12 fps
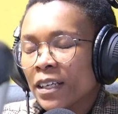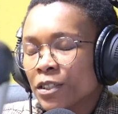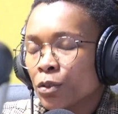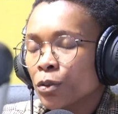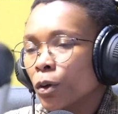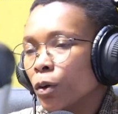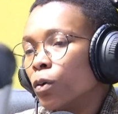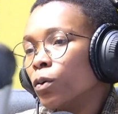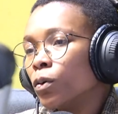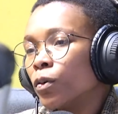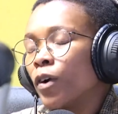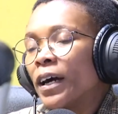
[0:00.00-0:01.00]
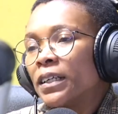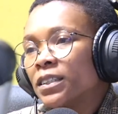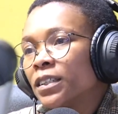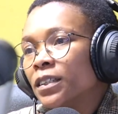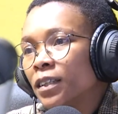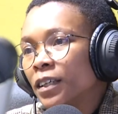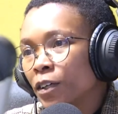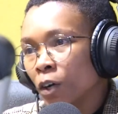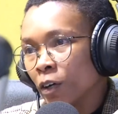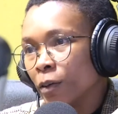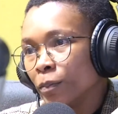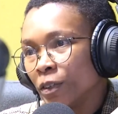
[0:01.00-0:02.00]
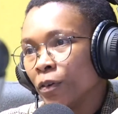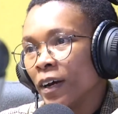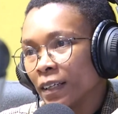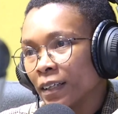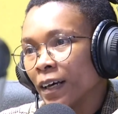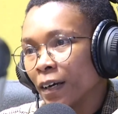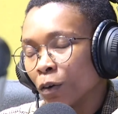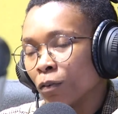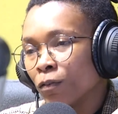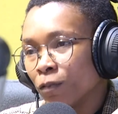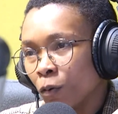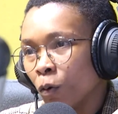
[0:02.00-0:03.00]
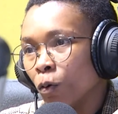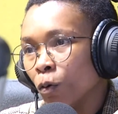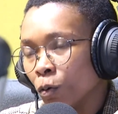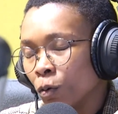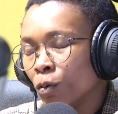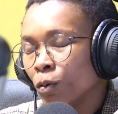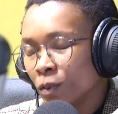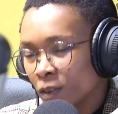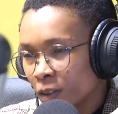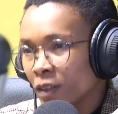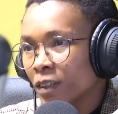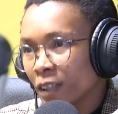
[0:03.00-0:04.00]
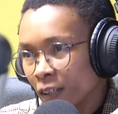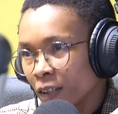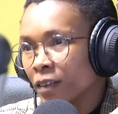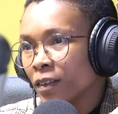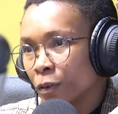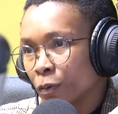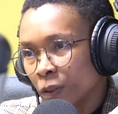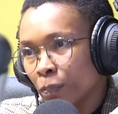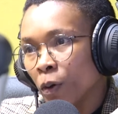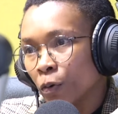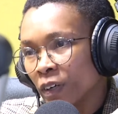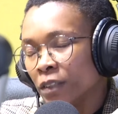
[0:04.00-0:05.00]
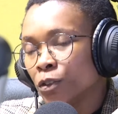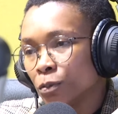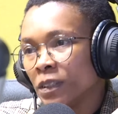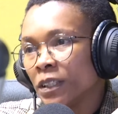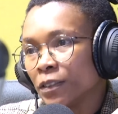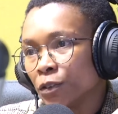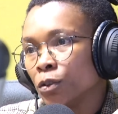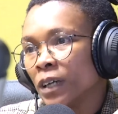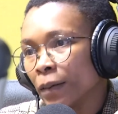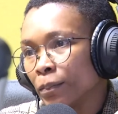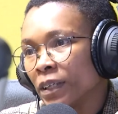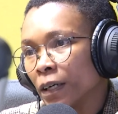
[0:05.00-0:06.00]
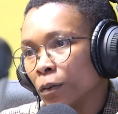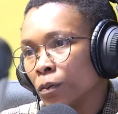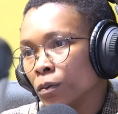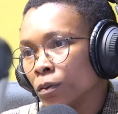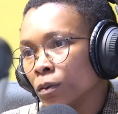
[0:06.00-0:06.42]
has to go right in the economy right now for the repo rate to begin to come down?